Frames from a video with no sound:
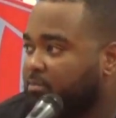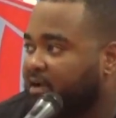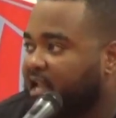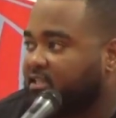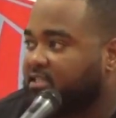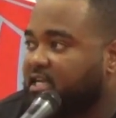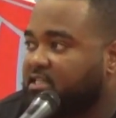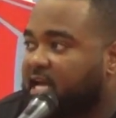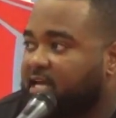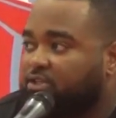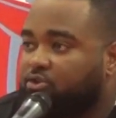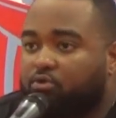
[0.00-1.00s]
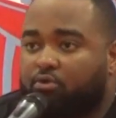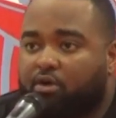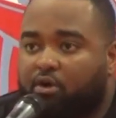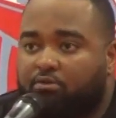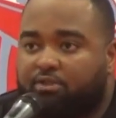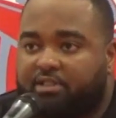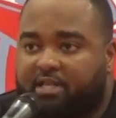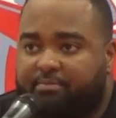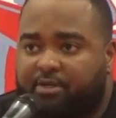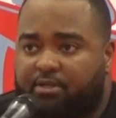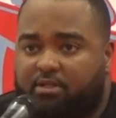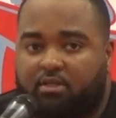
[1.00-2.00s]
Palisades High School, Coach
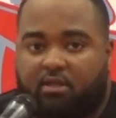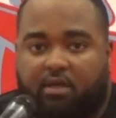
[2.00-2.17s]
Simmons.